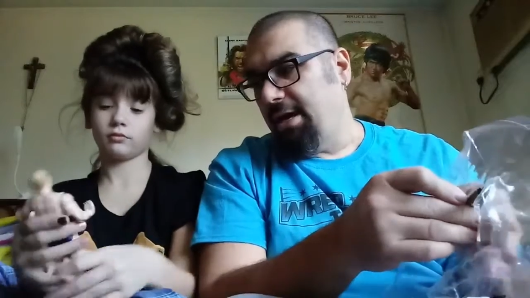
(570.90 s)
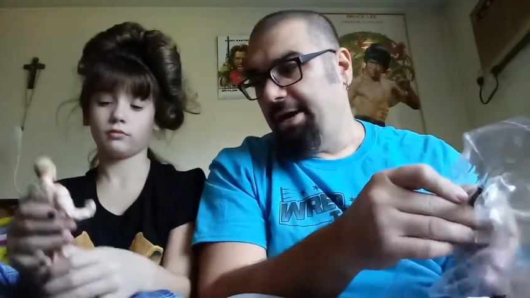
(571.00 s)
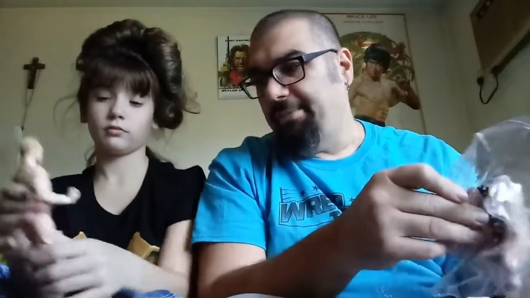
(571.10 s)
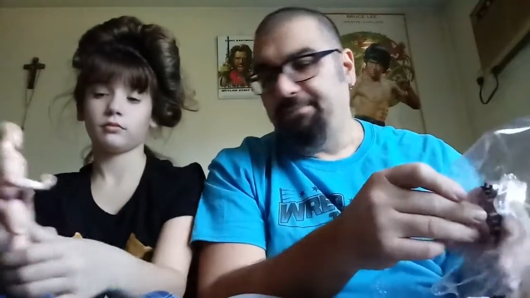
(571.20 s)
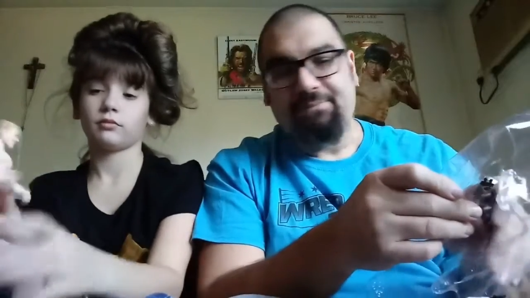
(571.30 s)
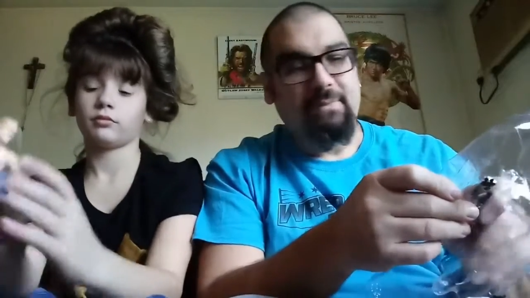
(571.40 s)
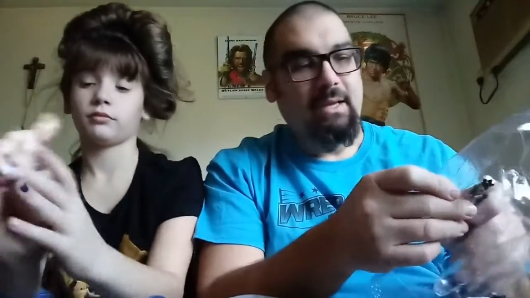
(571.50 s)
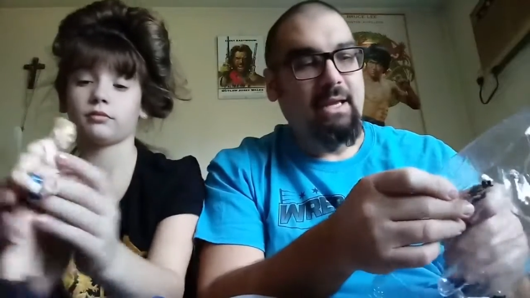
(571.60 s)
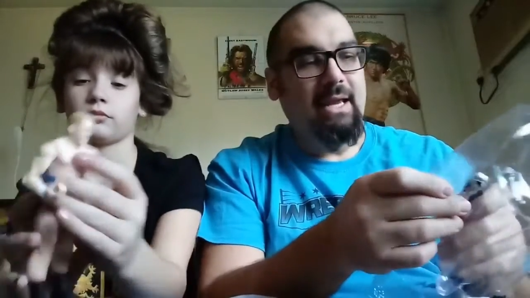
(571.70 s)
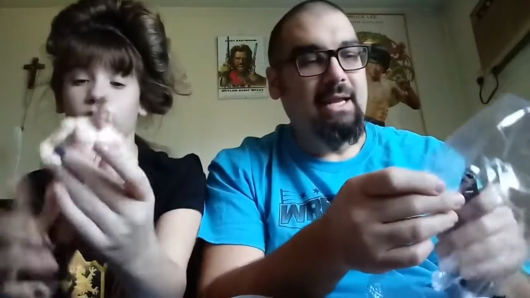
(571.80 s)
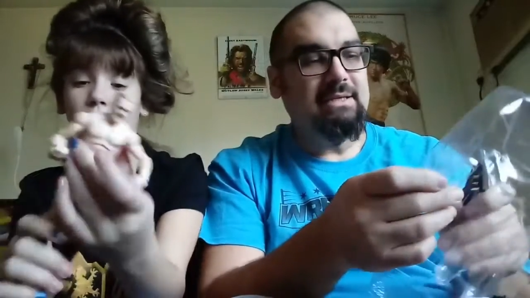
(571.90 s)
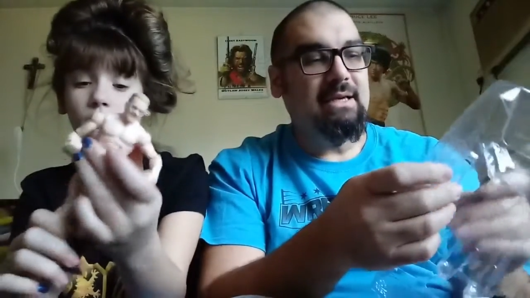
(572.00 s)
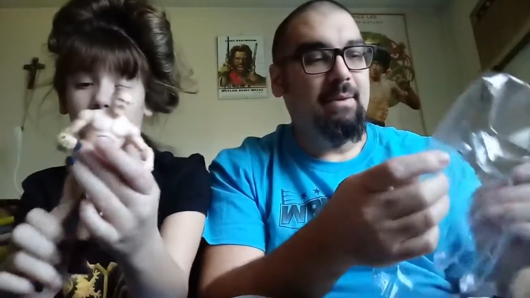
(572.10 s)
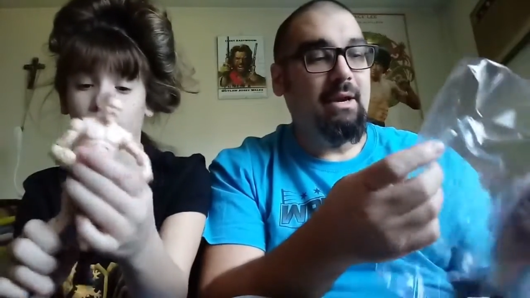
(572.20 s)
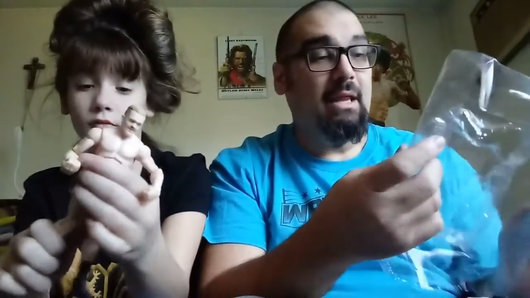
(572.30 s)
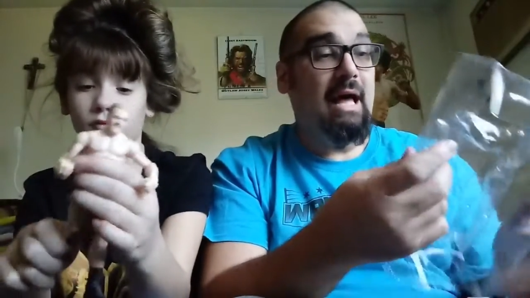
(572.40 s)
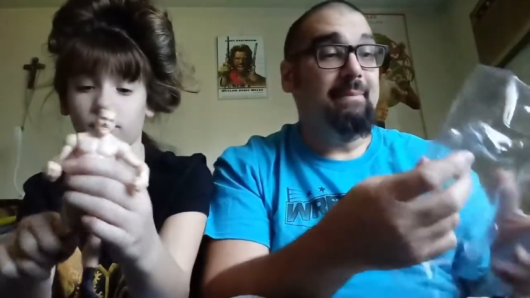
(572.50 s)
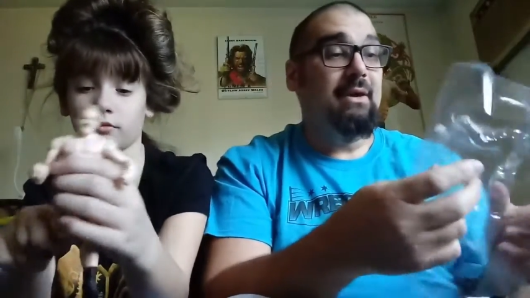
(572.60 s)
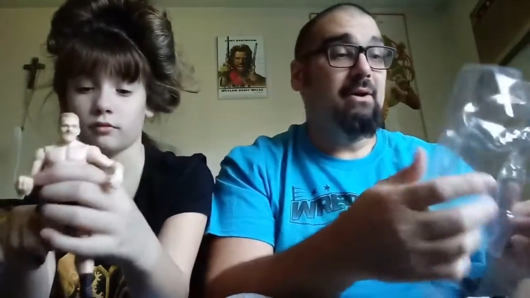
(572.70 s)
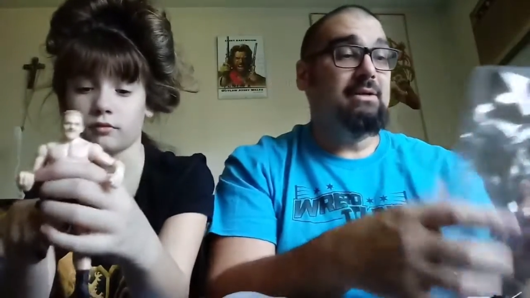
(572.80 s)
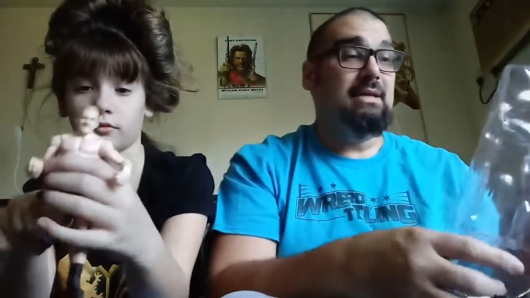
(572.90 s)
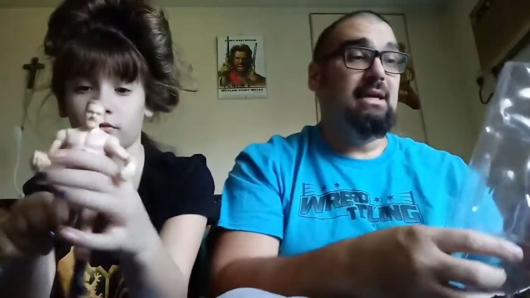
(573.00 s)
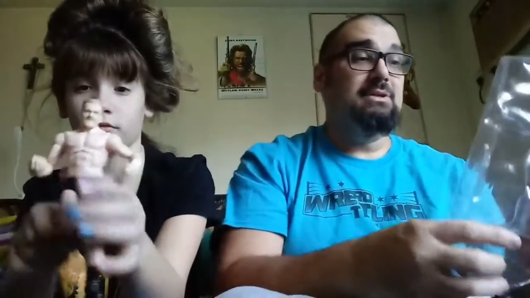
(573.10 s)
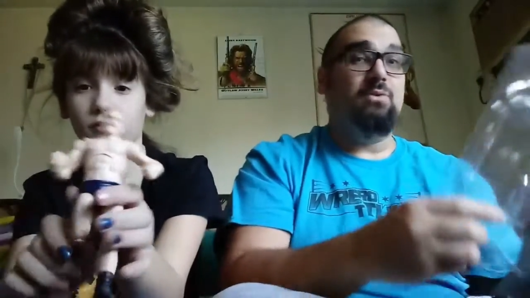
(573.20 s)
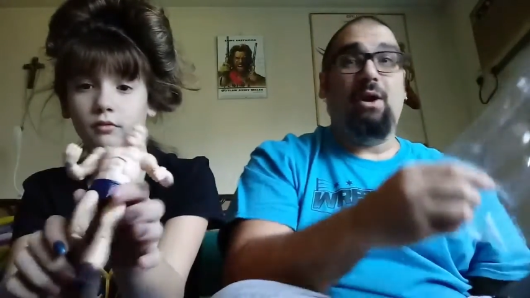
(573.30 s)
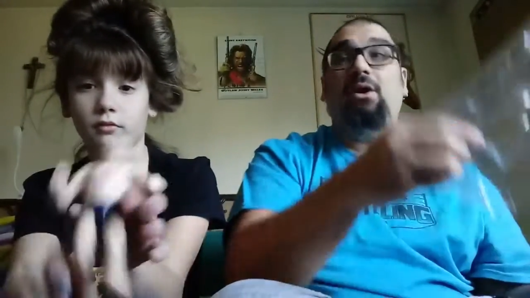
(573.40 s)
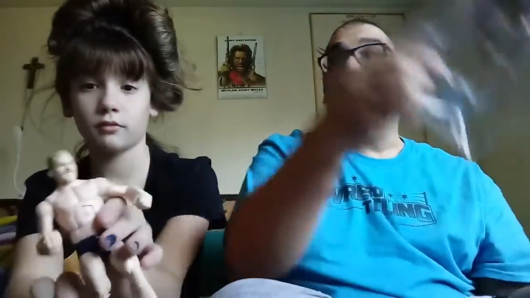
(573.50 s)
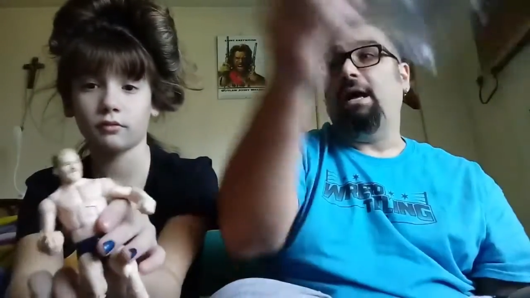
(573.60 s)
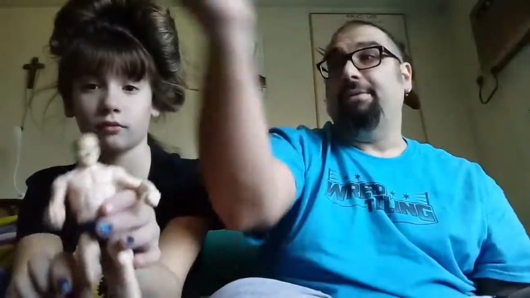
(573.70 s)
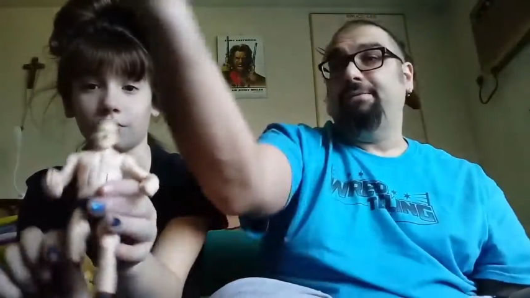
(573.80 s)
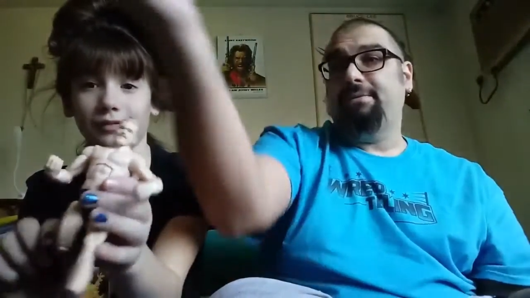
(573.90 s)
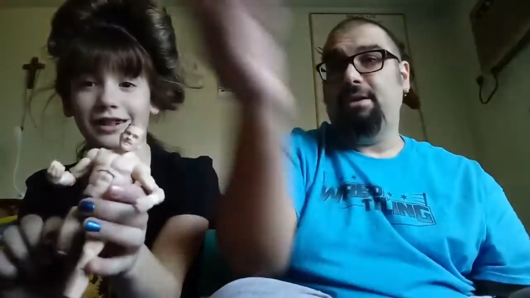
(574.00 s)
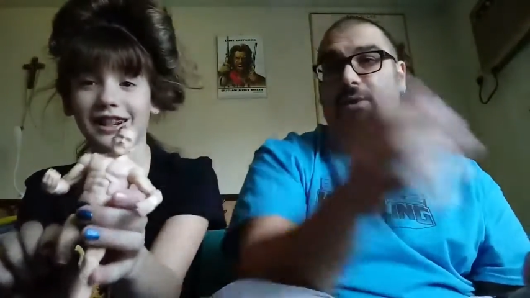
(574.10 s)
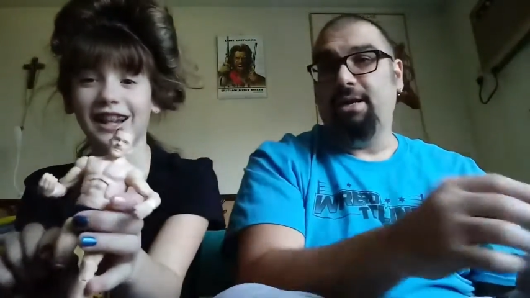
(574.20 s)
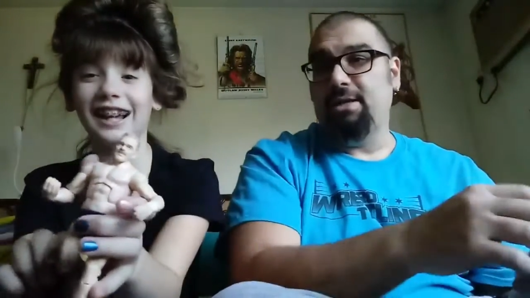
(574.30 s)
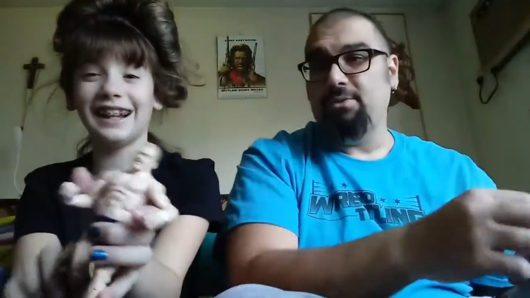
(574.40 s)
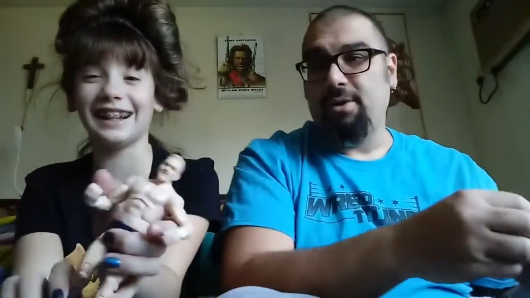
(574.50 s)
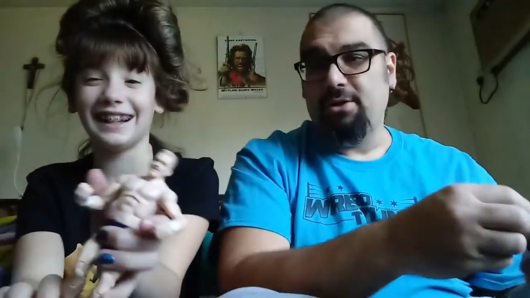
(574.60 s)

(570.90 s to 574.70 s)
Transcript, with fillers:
Speaker 1: um, he doesn't come with a lot because he doesn't wear a lot. You know, he doesn't